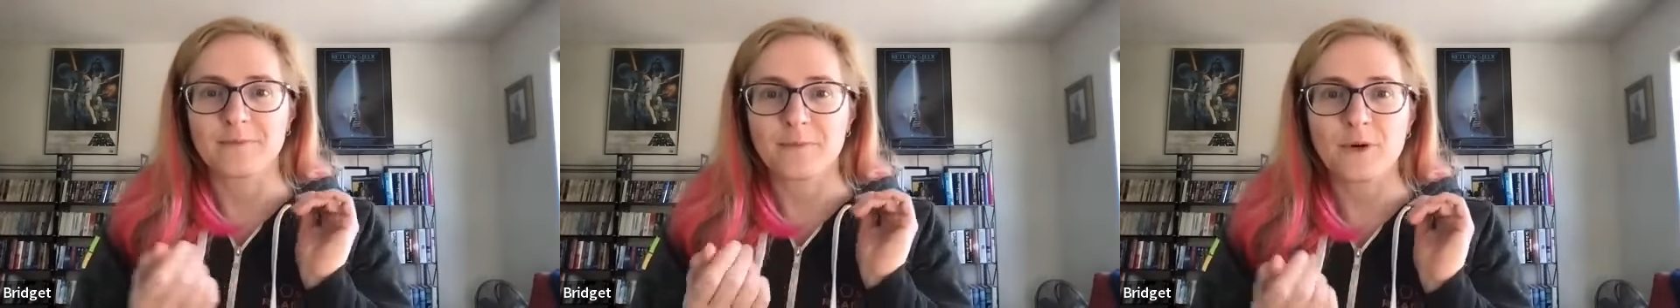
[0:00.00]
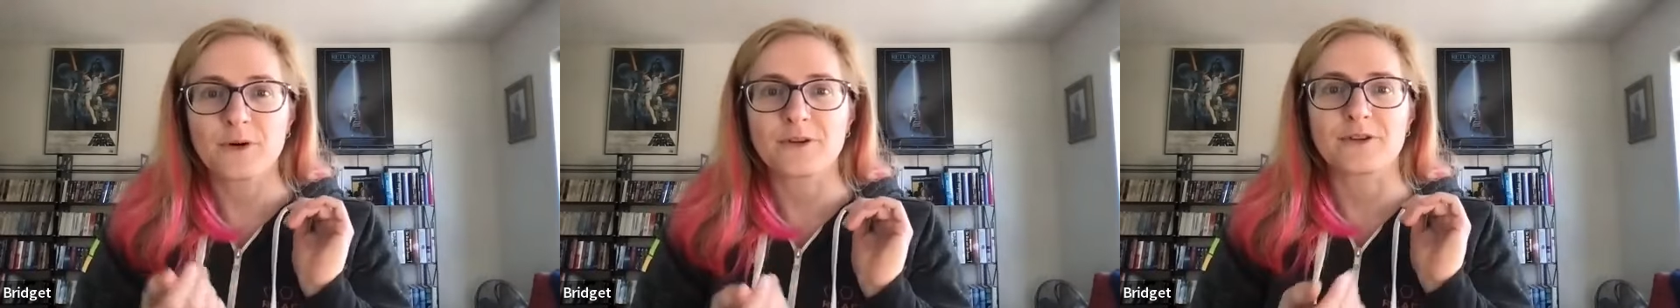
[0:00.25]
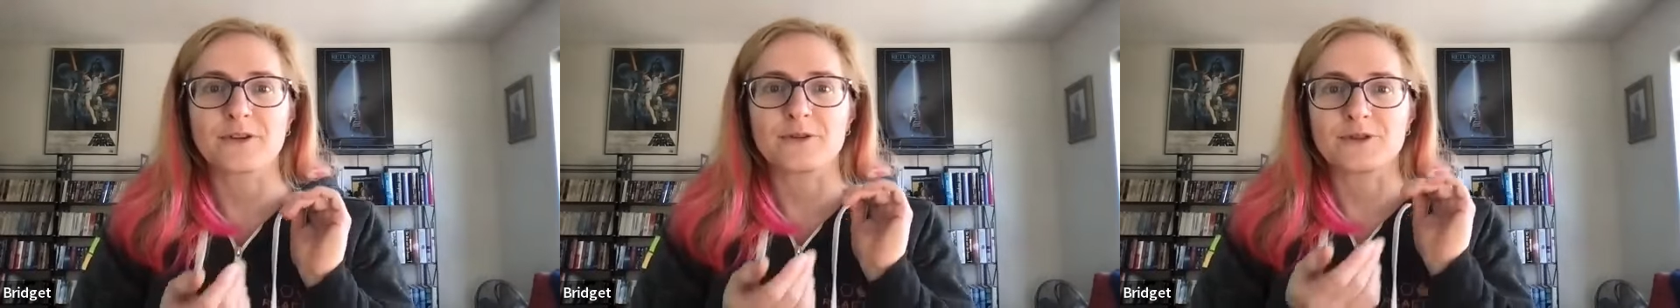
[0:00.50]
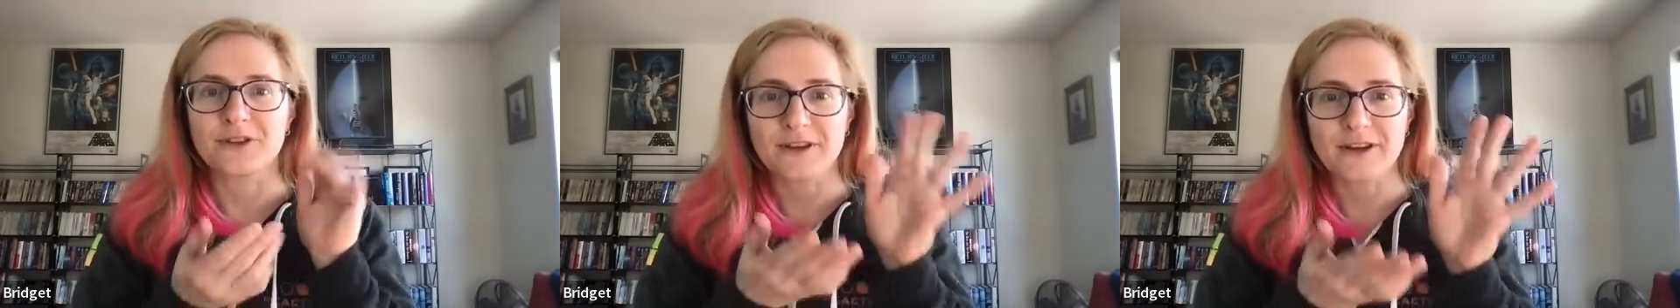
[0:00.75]
Porter, you
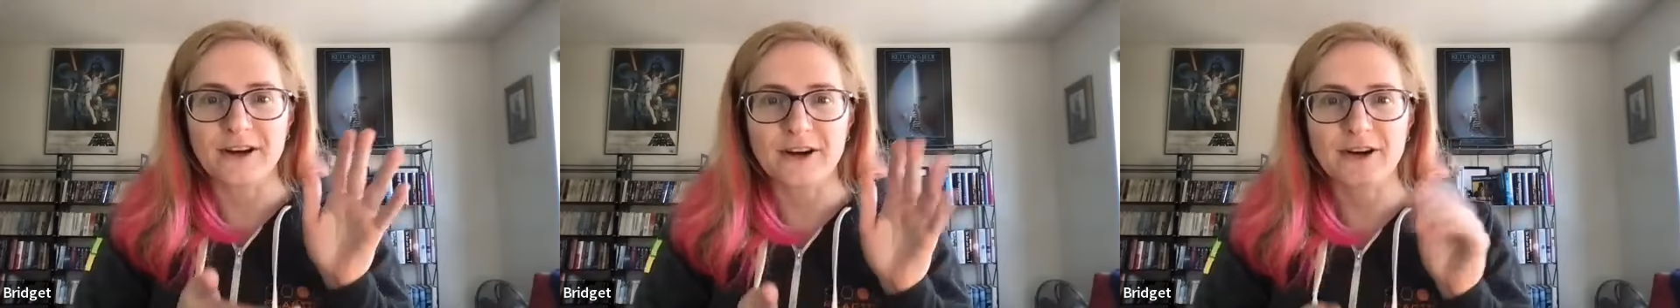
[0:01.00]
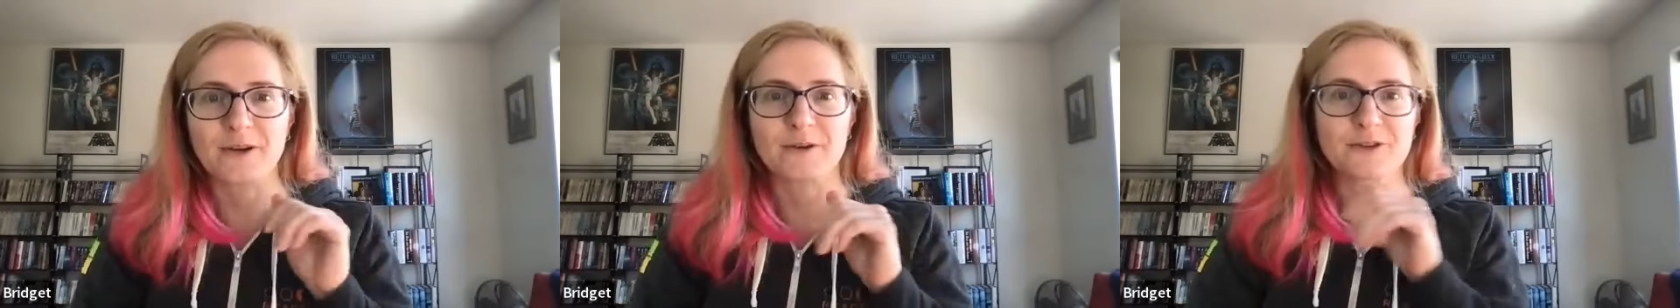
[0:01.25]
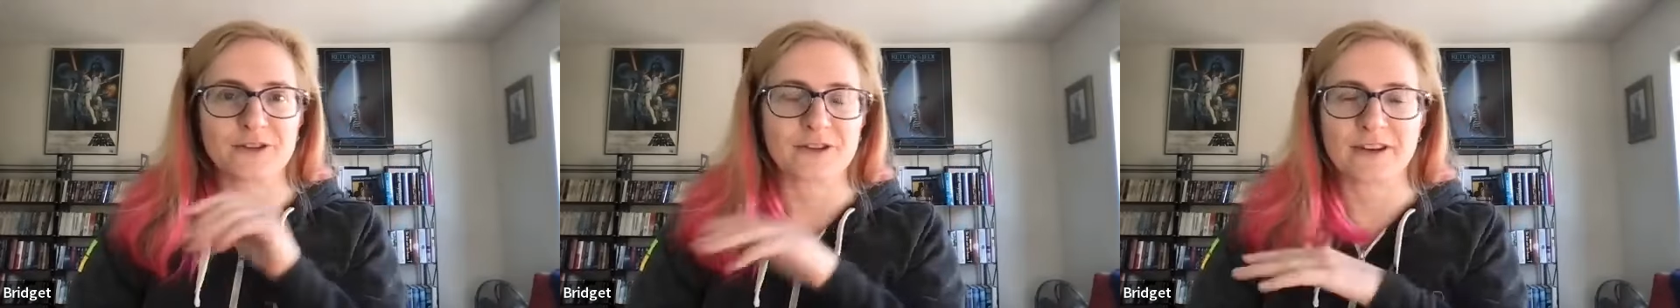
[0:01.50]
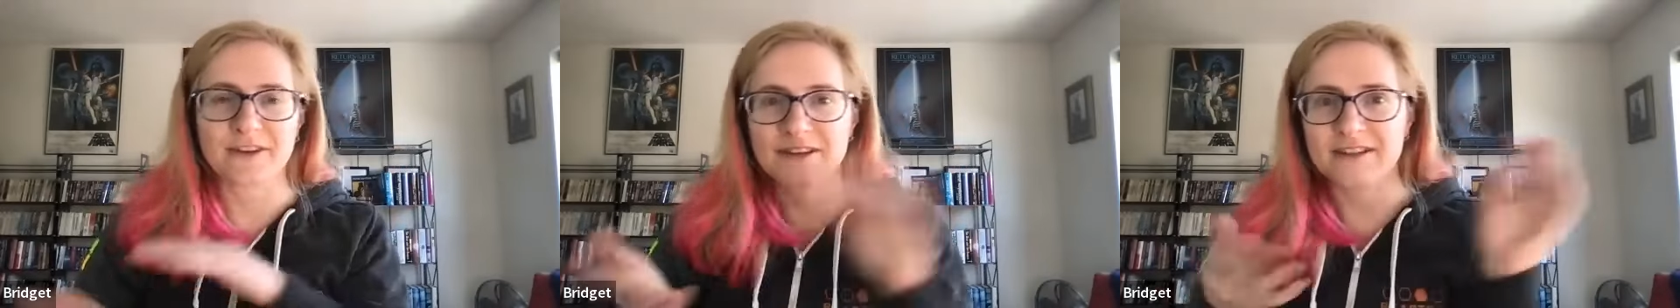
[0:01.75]
should look at Argo, you should
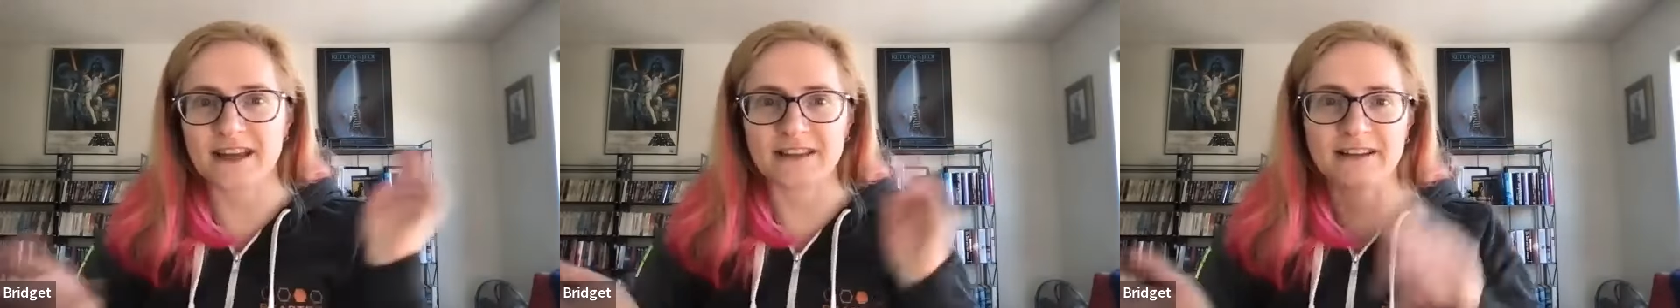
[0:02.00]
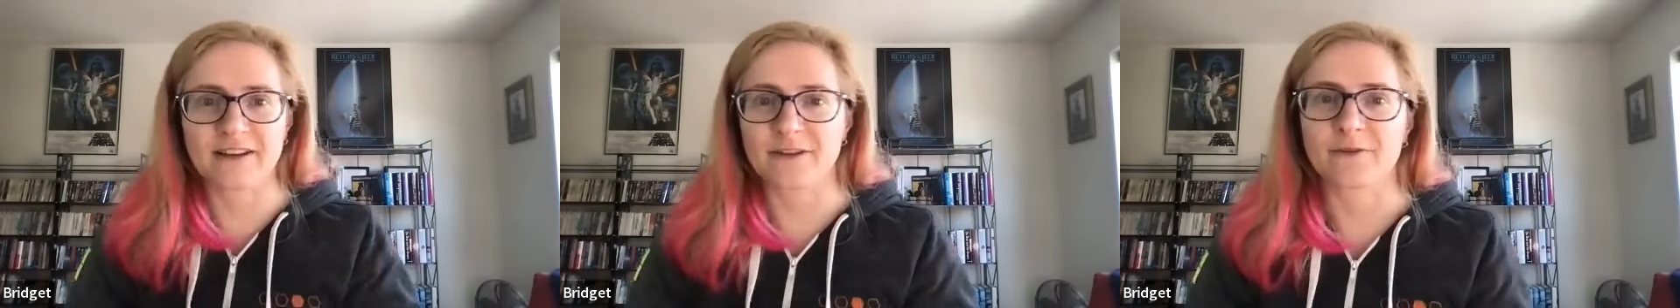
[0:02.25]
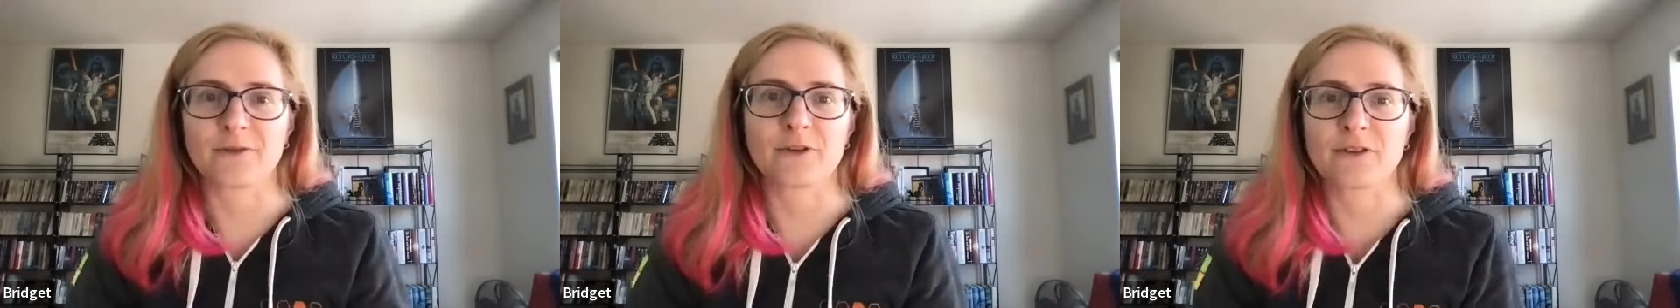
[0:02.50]
look at this, that, and the other for